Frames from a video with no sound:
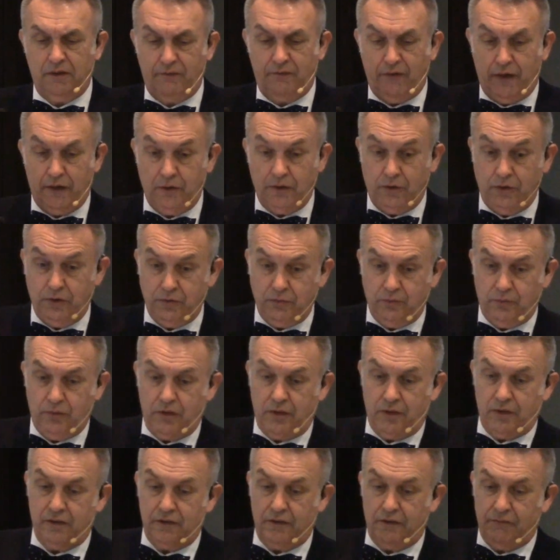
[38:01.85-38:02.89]
of our own
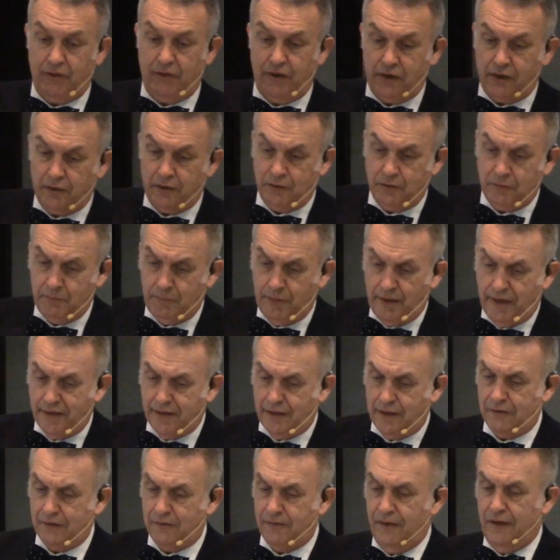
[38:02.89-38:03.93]
world and of our own
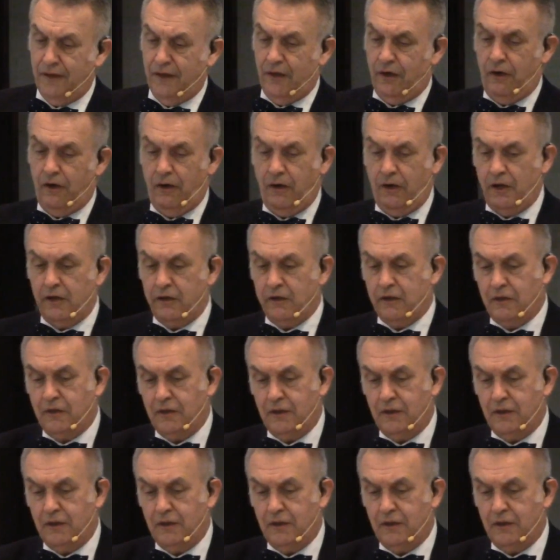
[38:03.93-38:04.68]
making, all of the